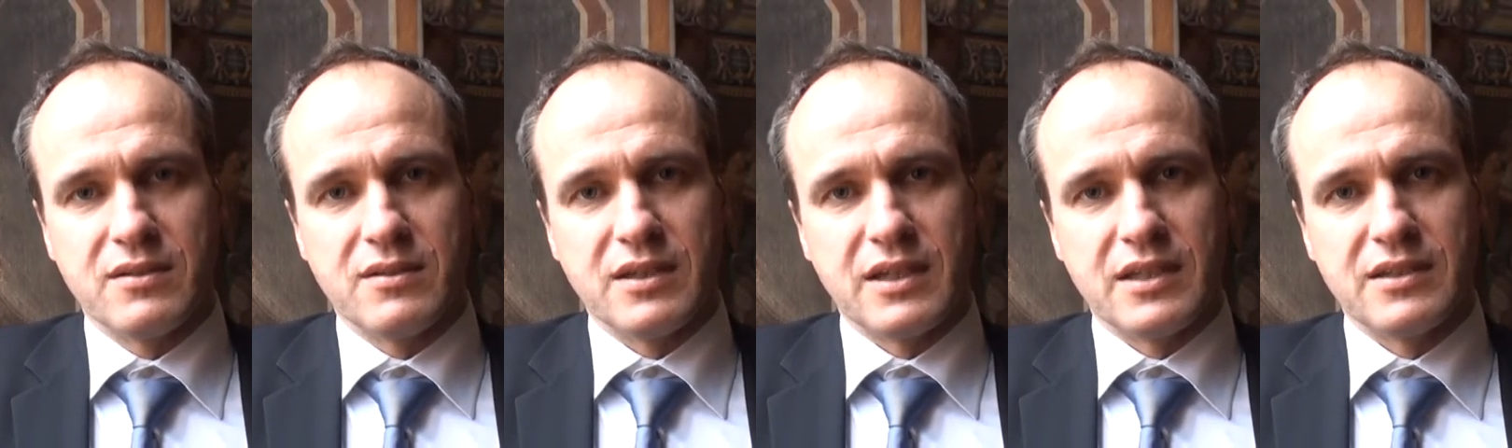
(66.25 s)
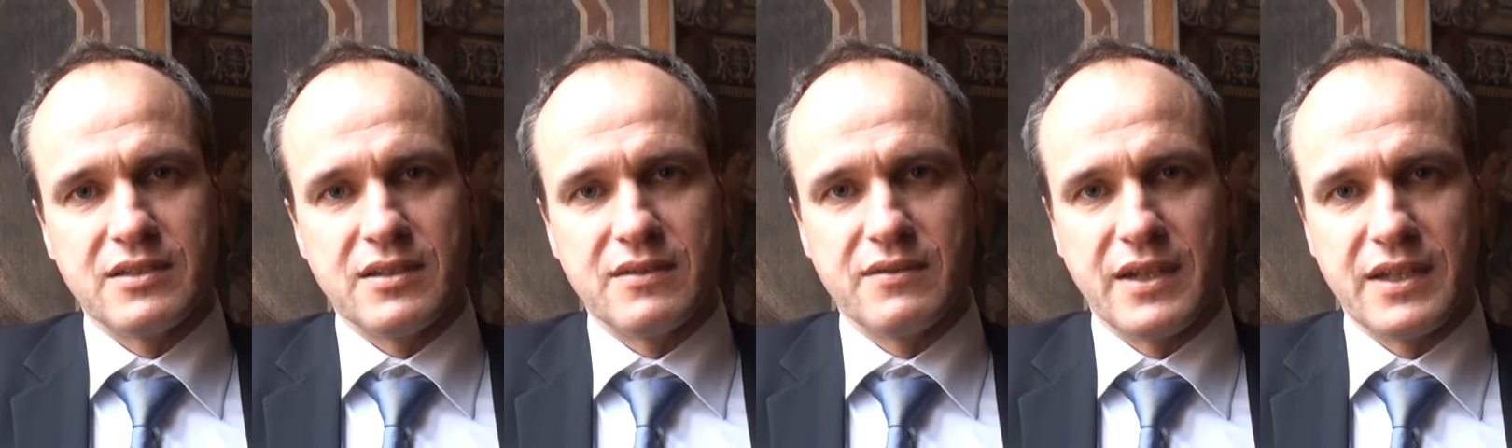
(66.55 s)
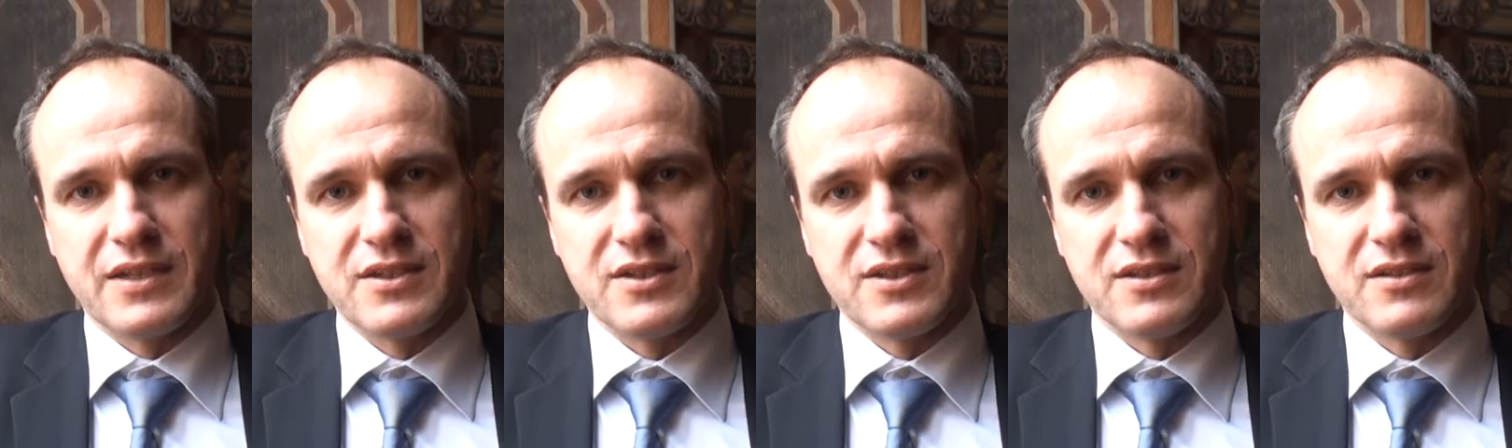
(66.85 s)
the
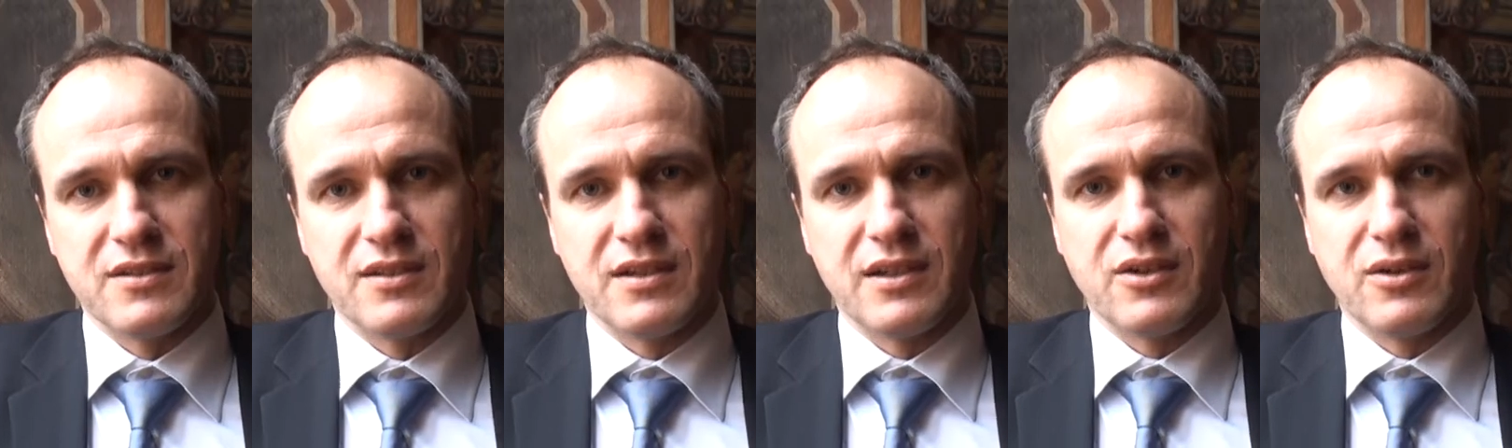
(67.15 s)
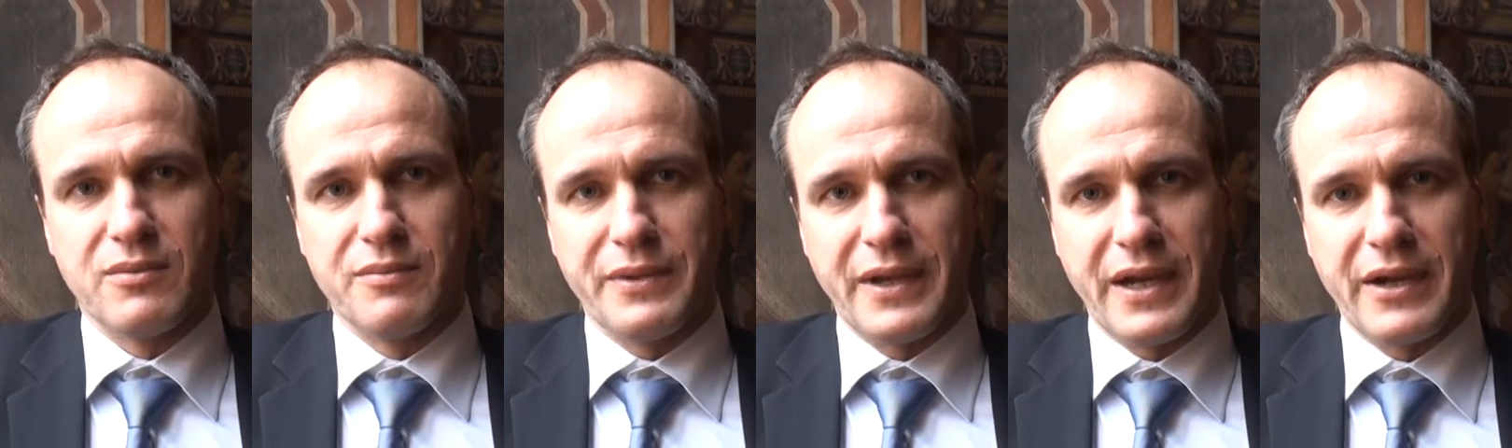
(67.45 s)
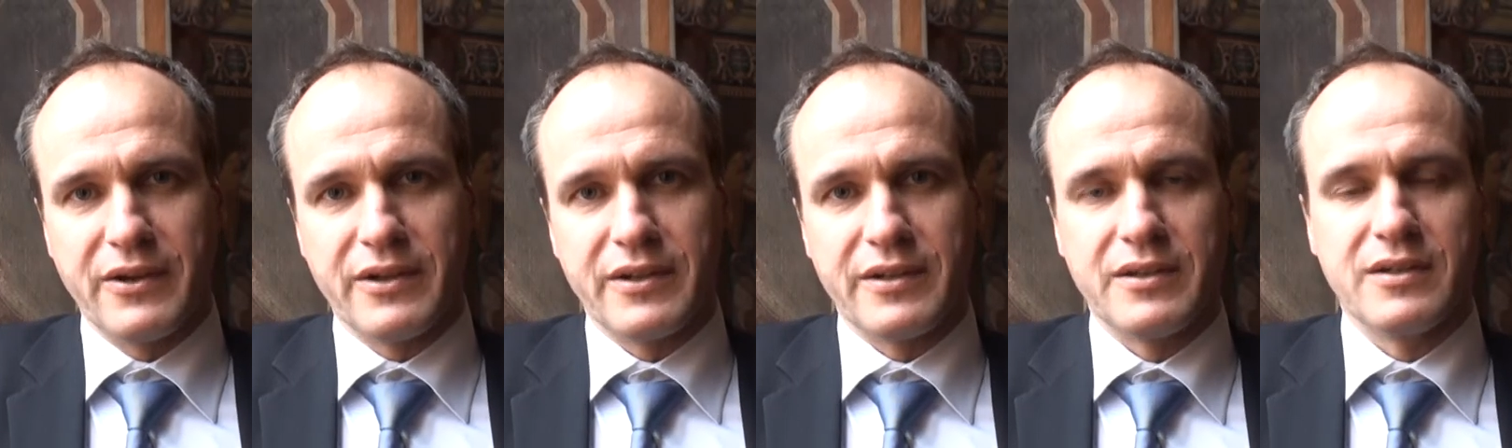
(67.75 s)
intervention, the
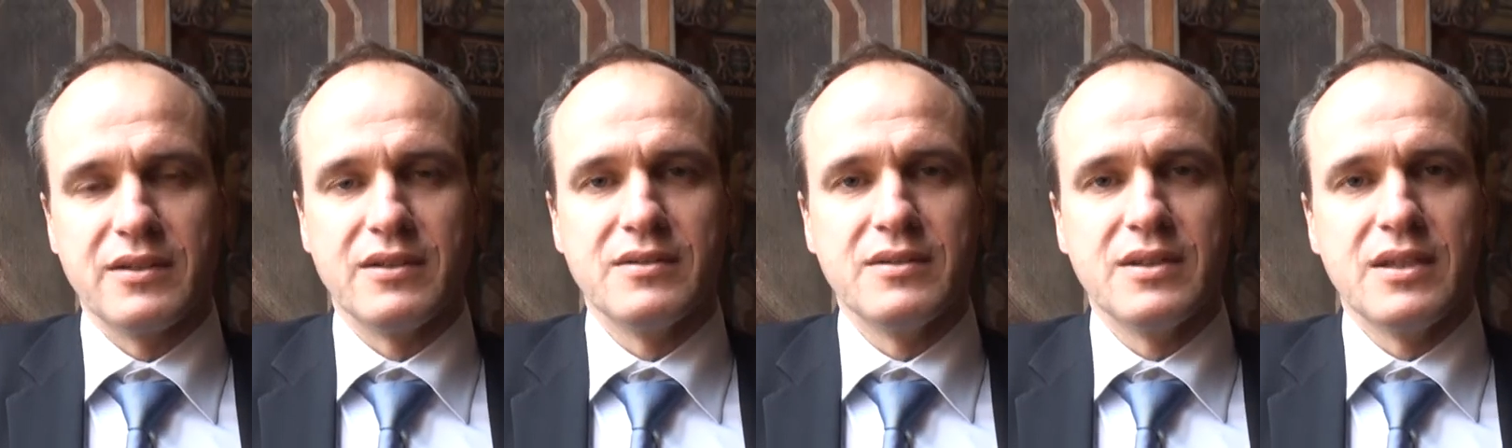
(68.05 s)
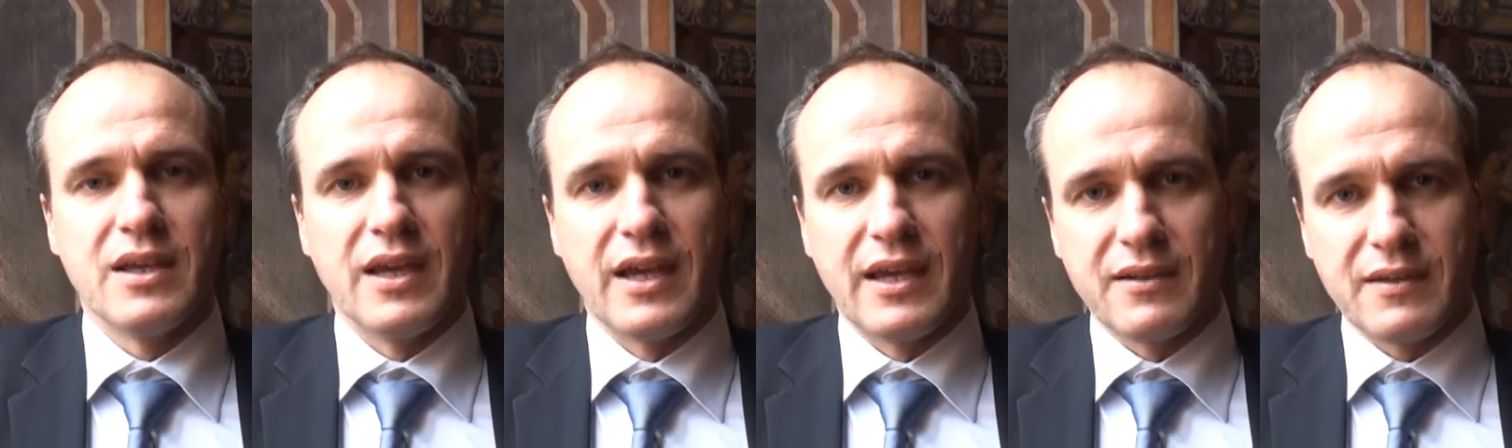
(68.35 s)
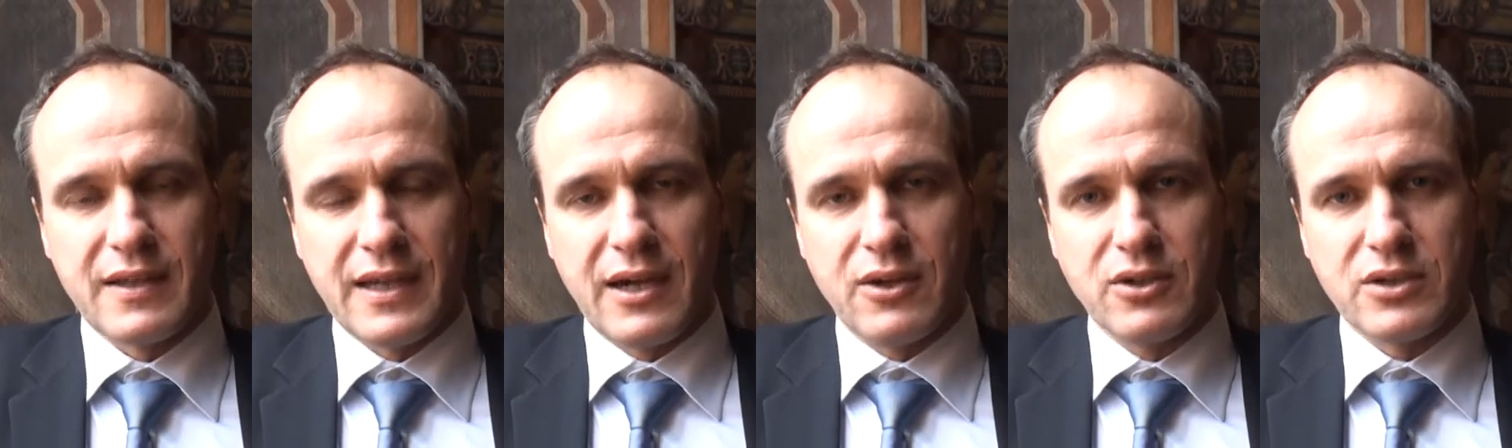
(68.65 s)
comparator,
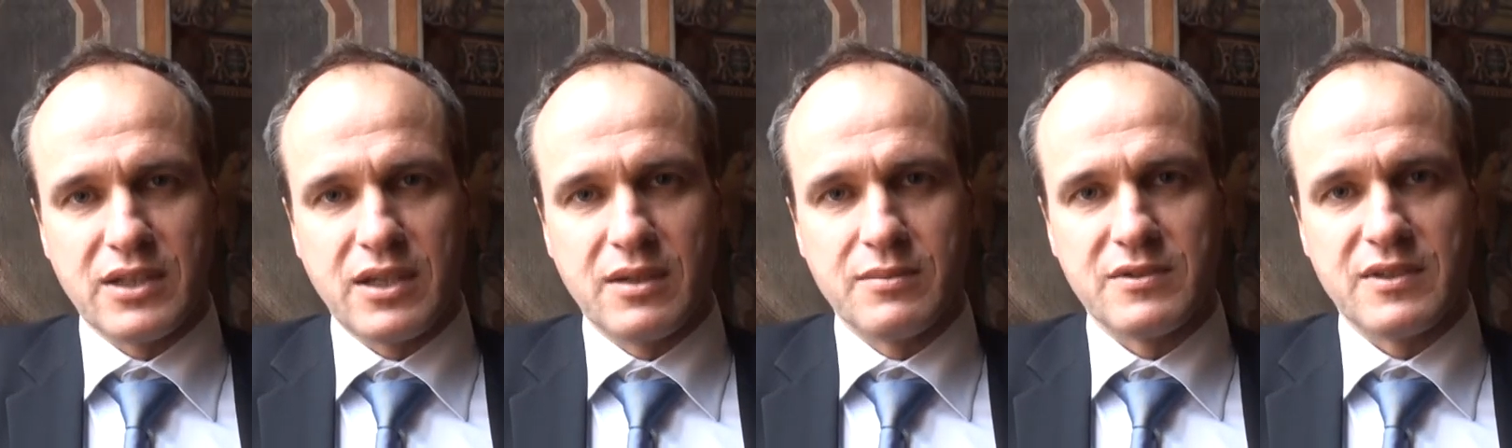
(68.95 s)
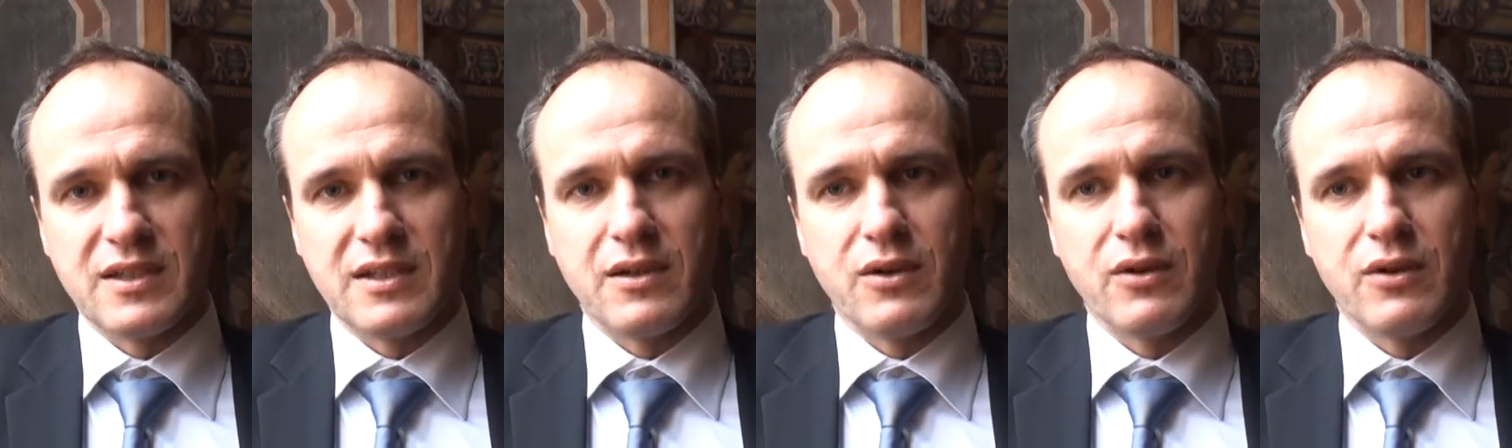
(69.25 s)
and the outcomes that